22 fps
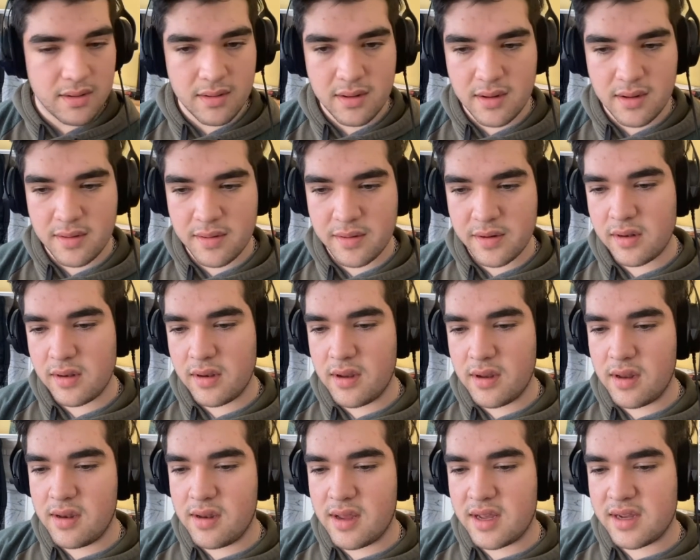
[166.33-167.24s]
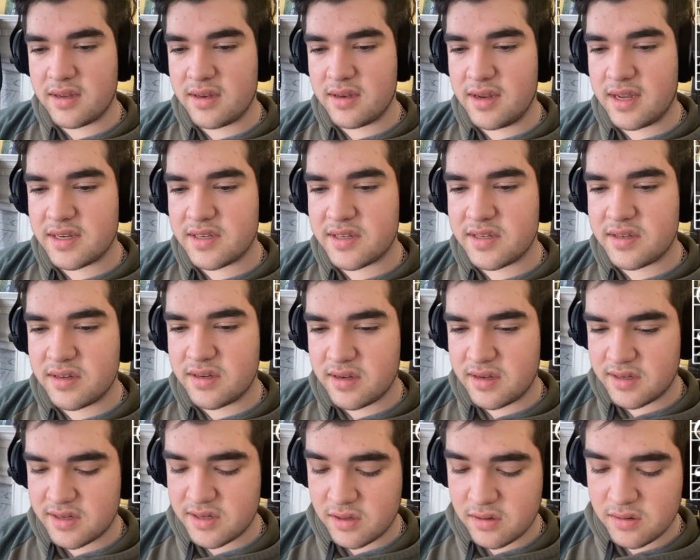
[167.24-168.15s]
And next
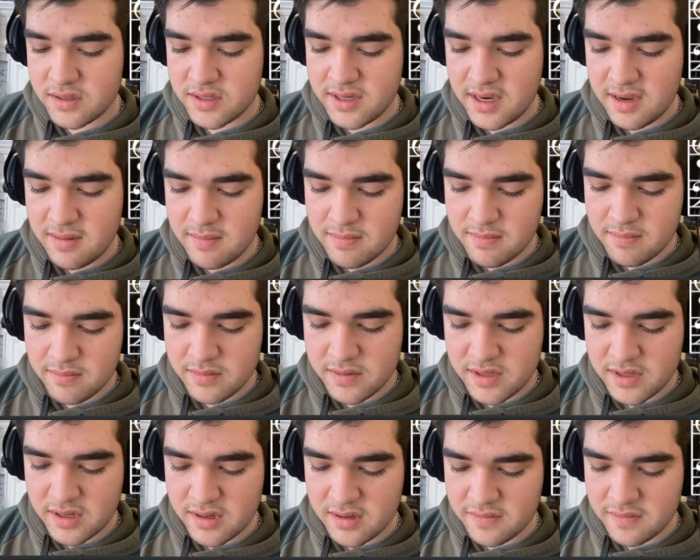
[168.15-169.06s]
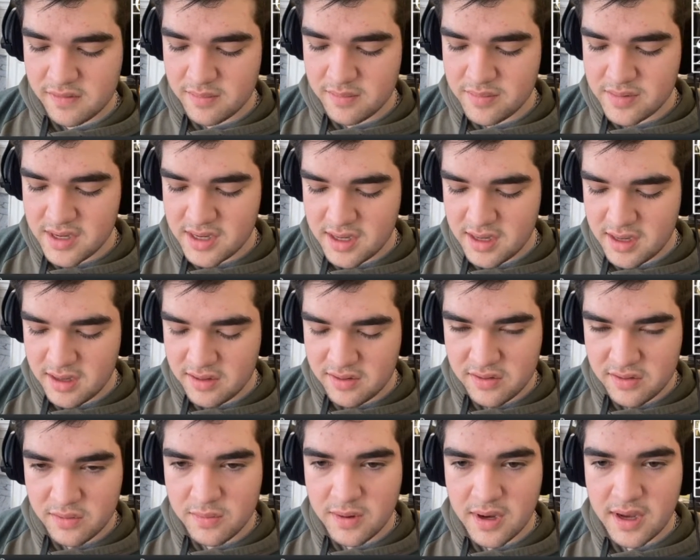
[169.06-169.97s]
is whole step. So from D
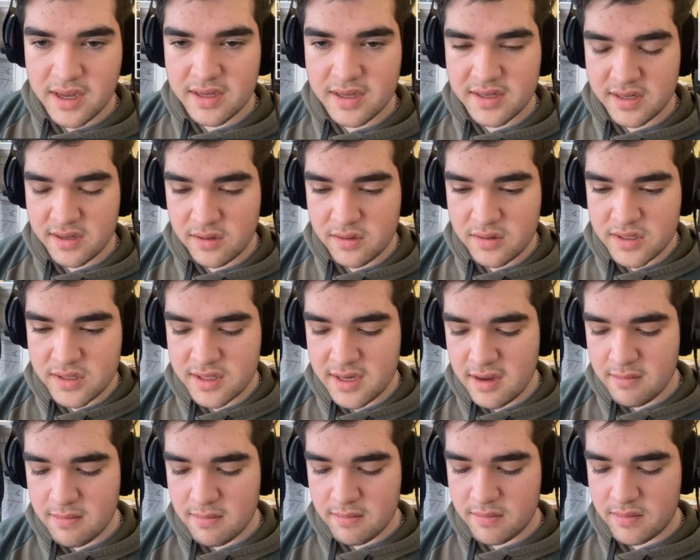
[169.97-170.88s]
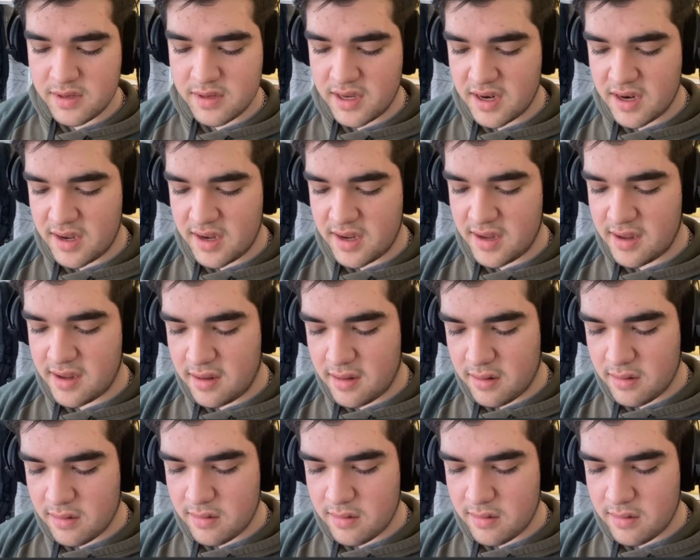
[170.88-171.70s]
to what is a whole step? D to E.